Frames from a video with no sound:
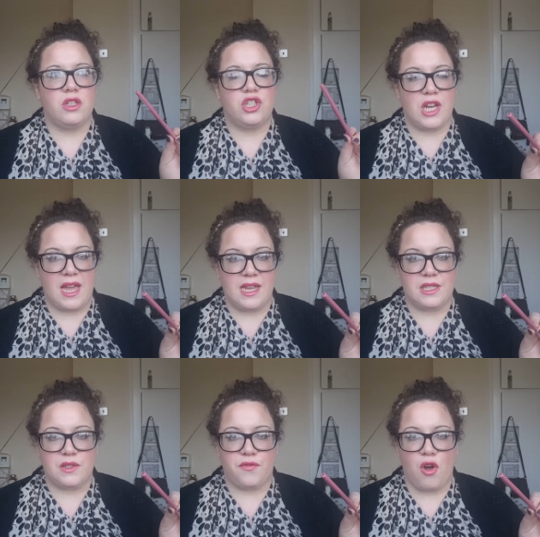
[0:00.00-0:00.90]

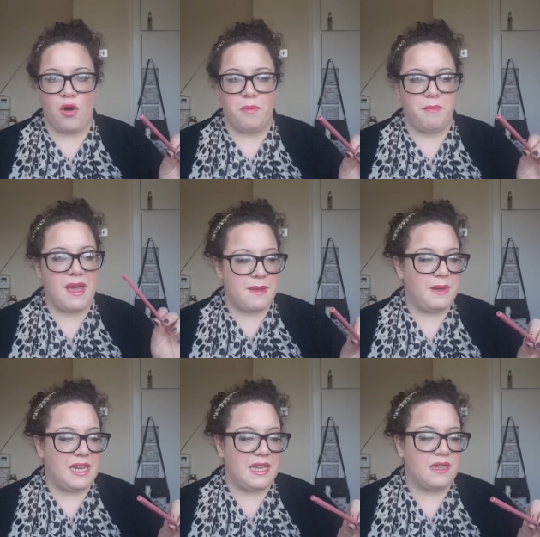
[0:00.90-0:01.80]
shades from
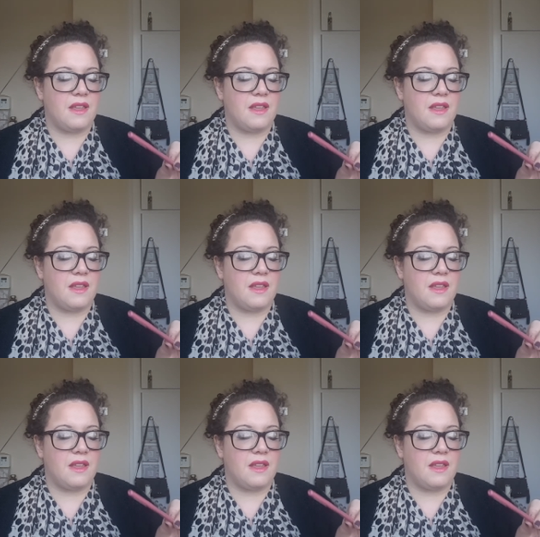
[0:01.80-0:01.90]
Maybelline,